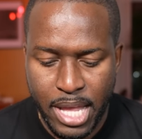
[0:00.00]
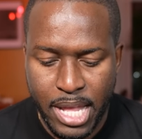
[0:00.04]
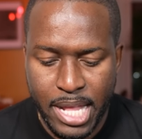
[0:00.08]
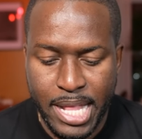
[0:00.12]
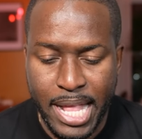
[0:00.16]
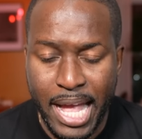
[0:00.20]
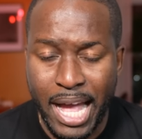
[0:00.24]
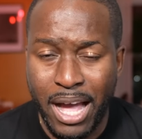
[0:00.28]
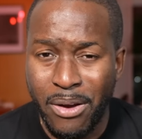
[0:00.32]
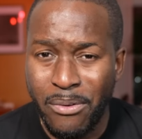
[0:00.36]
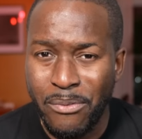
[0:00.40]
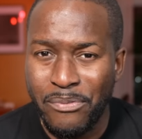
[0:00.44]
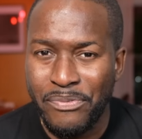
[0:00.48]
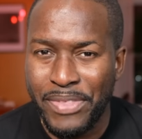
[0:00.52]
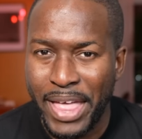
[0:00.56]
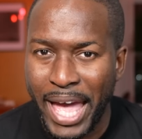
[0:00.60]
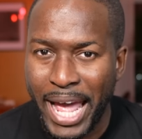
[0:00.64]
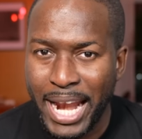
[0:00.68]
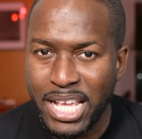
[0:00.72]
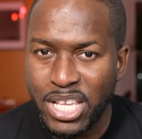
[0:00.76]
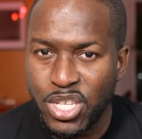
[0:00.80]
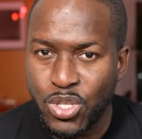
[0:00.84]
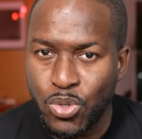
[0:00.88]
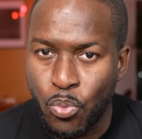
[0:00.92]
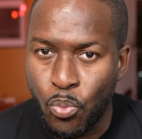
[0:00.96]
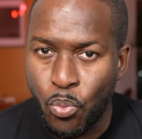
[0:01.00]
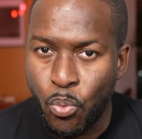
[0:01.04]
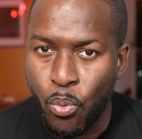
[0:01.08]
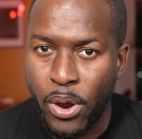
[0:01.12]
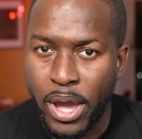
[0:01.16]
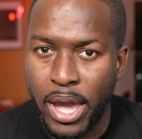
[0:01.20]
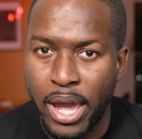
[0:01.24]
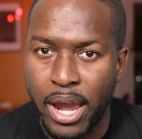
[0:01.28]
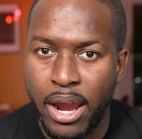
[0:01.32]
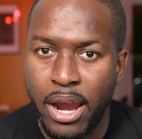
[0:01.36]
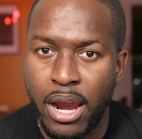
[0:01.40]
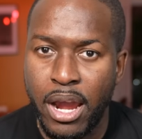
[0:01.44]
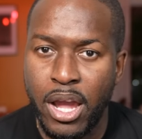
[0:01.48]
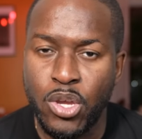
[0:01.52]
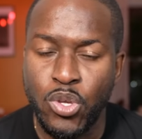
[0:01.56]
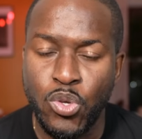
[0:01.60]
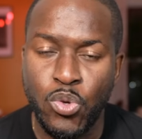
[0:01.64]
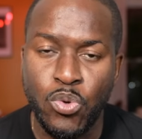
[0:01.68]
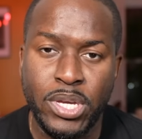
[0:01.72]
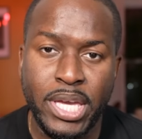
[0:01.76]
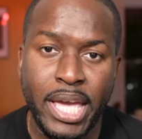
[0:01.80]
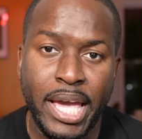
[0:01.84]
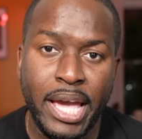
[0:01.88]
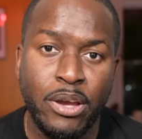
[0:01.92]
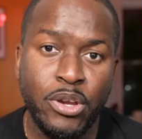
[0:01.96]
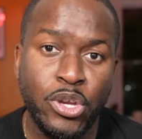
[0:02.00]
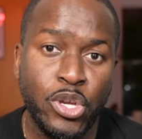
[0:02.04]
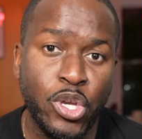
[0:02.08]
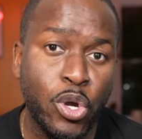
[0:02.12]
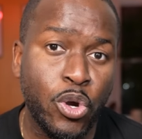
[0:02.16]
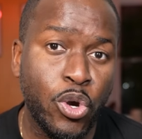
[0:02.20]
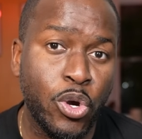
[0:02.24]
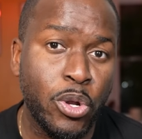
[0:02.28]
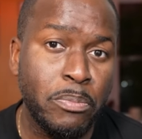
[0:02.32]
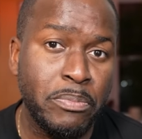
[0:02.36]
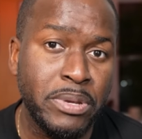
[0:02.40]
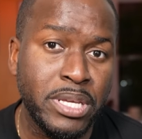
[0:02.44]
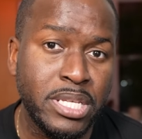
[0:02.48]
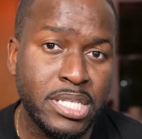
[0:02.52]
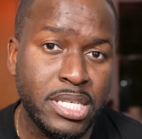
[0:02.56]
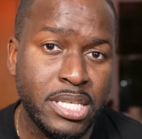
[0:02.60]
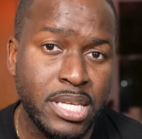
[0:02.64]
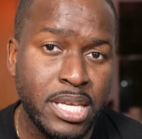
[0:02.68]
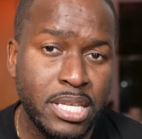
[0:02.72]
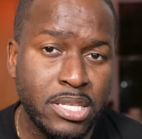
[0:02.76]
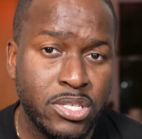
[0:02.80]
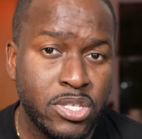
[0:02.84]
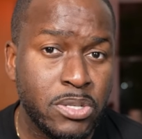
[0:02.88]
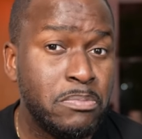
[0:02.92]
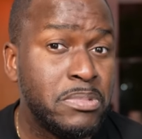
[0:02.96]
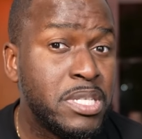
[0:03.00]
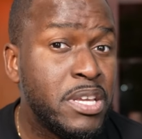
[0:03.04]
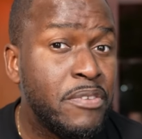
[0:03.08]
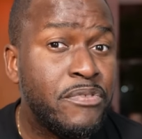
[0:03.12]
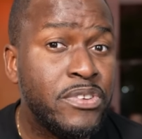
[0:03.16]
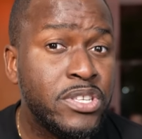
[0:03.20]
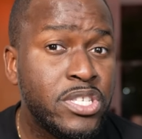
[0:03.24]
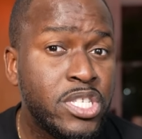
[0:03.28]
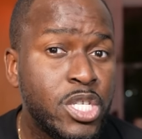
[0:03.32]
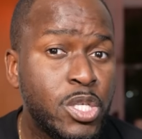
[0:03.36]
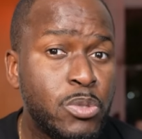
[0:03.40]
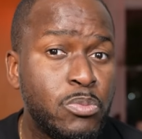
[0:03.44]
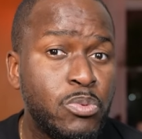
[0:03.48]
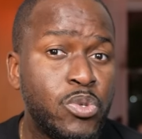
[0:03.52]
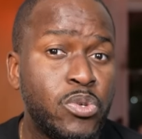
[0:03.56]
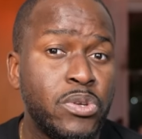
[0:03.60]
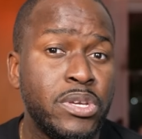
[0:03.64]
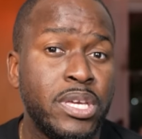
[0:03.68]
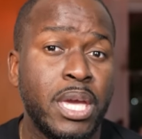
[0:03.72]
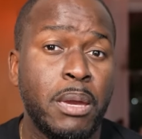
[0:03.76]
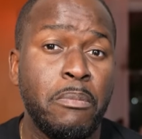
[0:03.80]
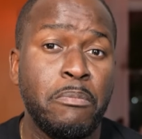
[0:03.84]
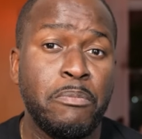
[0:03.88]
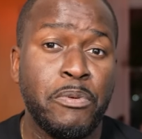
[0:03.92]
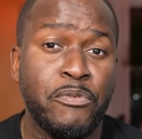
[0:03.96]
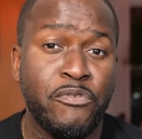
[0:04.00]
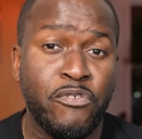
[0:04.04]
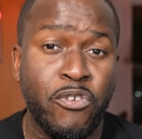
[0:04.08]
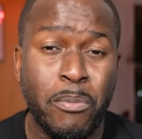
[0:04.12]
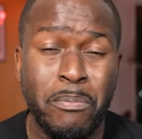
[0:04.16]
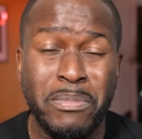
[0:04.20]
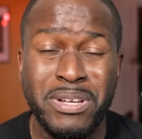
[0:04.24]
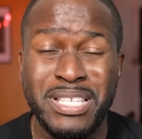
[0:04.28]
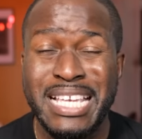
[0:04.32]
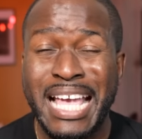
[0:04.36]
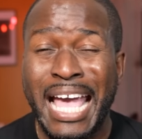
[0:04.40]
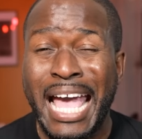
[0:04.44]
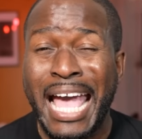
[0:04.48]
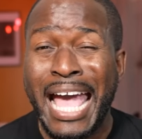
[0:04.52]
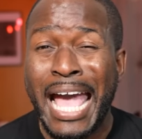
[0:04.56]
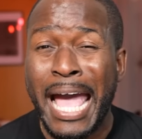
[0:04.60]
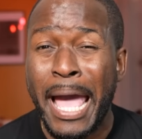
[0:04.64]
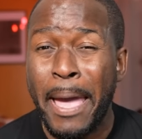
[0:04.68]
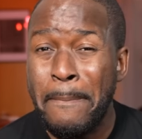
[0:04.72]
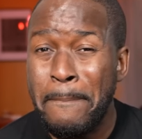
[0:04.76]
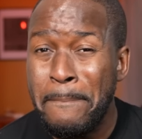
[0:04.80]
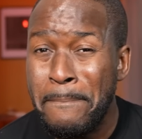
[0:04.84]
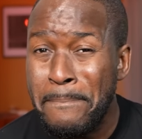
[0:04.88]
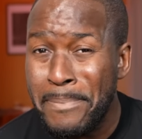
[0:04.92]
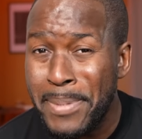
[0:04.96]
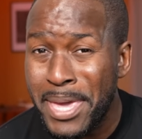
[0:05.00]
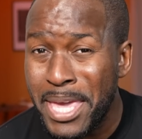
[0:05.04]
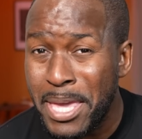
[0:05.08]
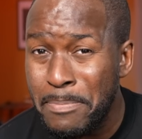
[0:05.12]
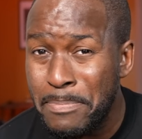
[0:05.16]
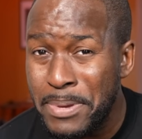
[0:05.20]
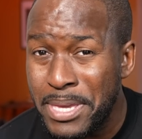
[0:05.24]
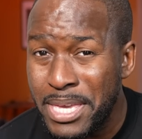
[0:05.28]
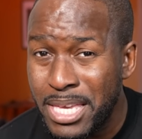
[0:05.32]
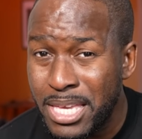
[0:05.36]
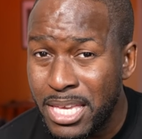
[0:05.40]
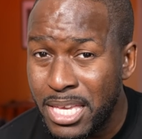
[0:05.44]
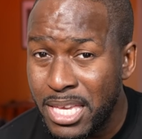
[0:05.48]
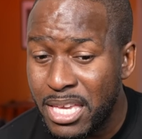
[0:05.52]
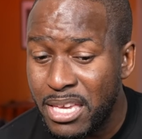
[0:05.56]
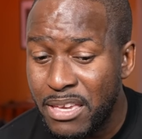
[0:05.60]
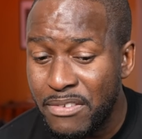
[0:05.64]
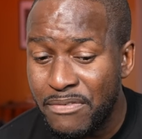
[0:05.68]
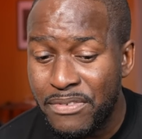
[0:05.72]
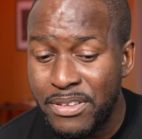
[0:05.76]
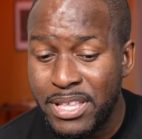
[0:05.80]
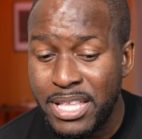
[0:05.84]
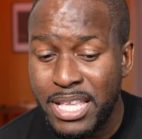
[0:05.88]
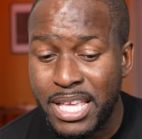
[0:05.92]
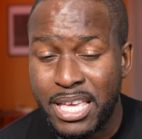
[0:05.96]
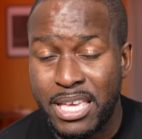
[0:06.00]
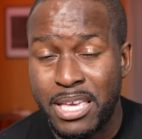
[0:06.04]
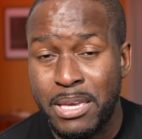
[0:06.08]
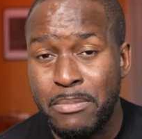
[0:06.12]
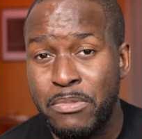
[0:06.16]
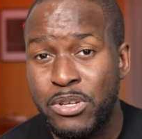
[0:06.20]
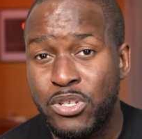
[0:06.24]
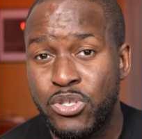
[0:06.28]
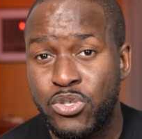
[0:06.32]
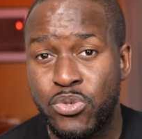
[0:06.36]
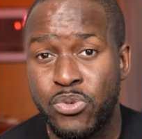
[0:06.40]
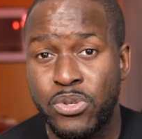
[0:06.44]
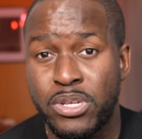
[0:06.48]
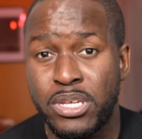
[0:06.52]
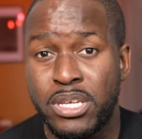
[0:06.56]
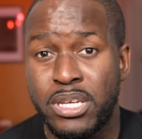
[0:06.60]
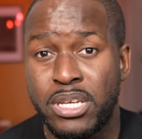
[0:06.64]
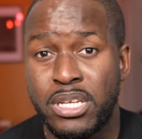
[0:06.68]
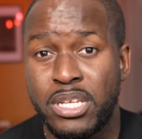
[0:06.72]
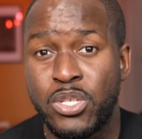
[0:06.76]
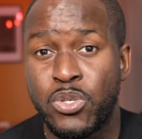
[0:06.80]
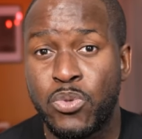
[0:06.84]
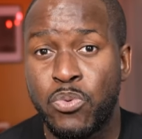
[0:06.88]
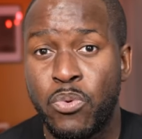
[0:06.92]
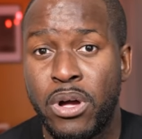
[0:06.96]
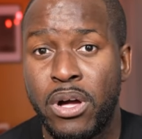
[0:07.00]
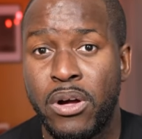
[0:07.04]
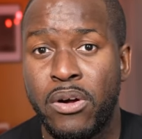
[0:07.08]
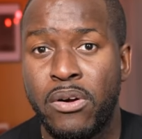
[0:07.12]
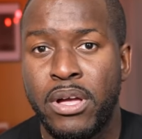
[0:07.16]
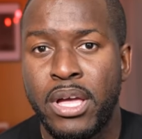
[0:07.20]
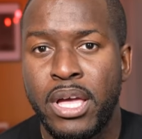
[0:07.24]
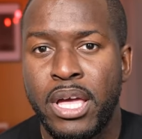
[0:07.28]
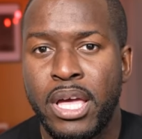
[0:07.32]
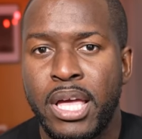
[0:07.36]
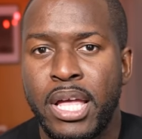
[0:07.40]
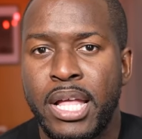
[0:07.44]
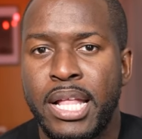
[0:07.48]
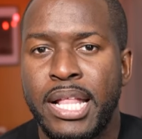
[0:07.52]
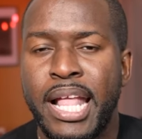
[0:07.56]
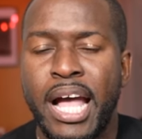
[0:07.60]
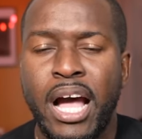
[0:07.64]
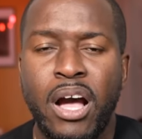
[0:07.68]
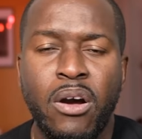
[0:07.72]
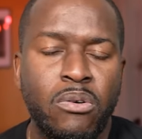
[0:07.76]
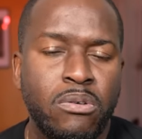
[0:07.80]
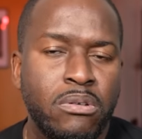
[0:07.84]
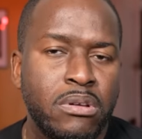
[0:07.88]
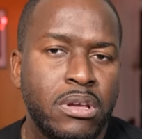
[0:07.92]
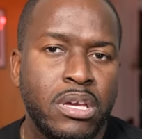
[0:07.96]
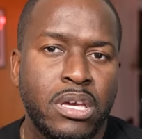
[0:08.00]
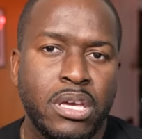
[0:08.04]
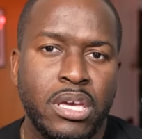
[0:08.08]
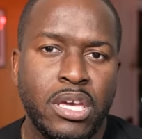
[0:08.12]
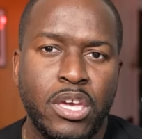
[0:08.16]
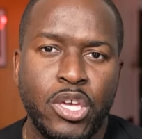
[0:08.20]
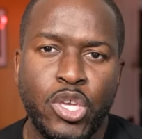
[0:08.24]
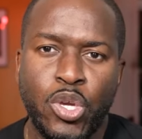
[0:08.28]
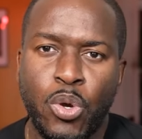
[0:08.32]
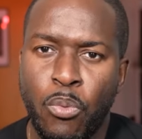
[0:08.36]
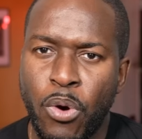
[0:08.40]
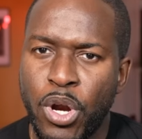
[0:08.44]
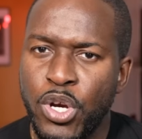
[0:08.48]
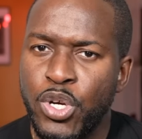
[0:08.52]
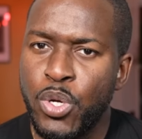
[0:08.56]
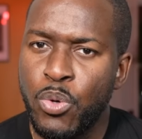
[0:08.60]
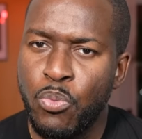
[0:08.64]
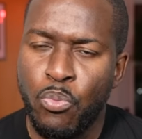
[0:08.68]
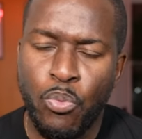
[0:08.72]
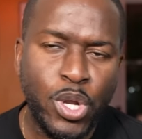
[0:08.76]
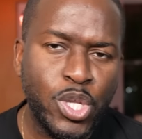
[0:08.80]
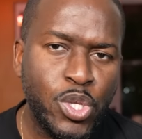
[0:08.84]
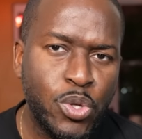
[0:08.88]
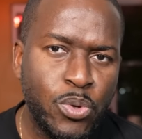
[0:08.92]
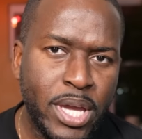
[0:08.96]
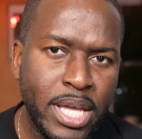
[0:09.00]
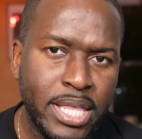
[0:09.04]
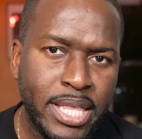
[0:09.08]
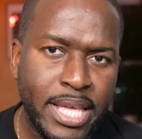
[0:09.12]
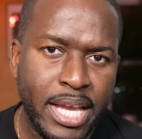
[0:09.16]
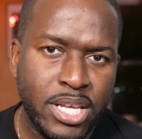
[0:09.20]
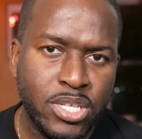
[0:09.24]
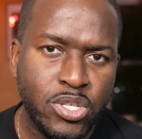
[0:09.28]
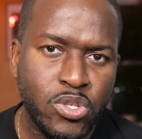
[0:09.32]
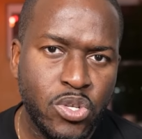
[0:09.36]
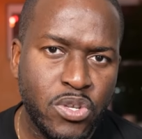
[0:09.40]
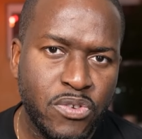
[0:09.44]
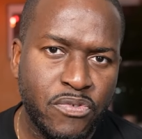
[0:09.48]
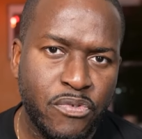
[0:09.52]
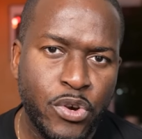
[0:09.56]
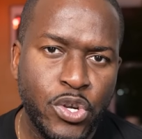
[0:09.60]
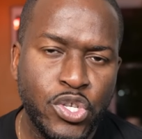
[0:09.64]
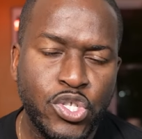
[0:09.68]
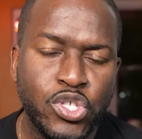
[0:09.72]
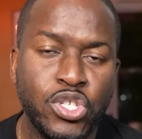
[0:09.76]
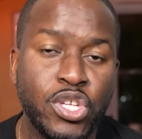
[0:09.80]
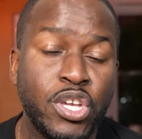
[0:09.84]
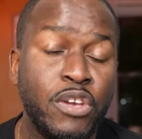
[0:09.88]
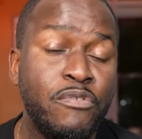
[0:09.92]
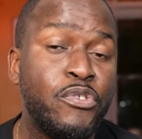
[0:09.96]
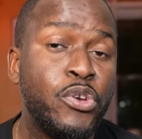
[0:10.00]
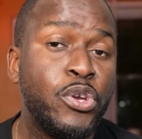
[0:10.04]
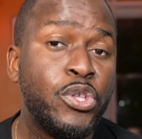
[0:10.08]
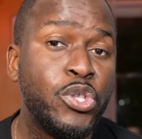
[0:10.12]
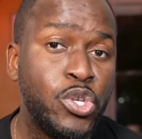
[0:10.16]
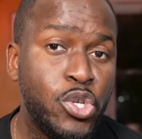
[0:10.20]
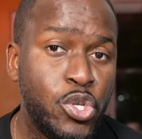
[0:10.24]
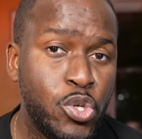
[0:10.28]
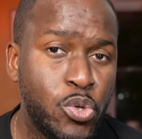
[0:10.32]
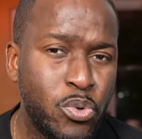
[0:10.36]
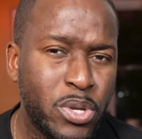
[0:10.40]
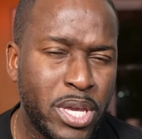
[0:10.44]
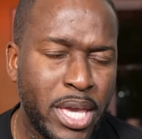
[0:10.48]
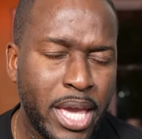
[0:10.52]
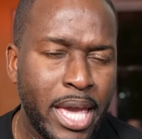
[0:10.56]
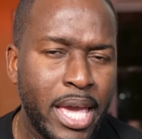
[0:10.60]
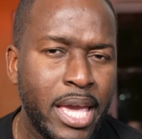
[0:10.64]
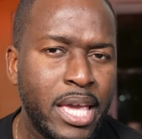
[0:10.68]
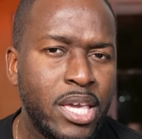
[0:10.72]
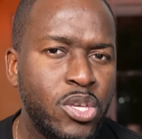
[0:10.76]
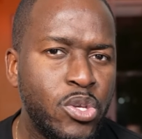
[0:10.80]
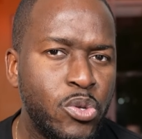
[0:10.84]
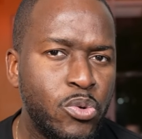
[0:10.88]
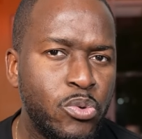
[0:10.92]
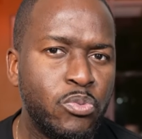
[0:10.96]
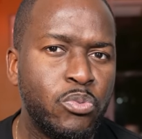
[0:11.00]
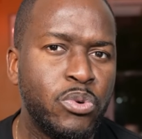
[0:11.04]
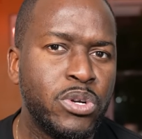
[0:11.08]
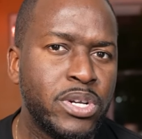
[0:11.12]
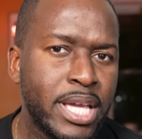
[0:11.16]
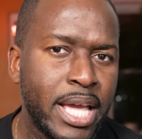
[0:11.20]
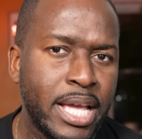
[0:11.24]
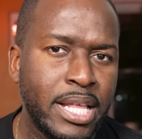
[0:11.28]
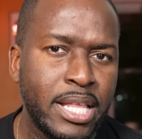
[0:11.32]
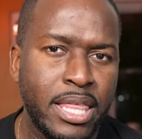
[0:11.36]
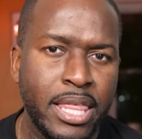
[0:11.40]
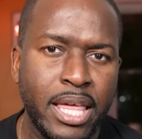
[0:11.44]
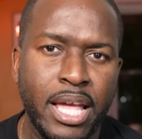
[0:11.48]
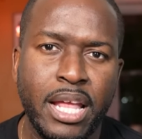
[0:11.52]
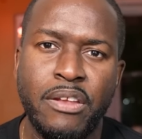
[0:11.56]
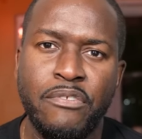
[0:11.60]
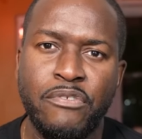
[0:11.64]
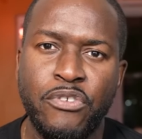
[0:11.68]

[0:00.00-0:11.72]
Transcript: Now, that is where you get, you're gonna be seeing some differences between game performance and maybe even imagery as well. Now, you're wondering when do you get the Exynos version? If you're in the UK, you will get it then.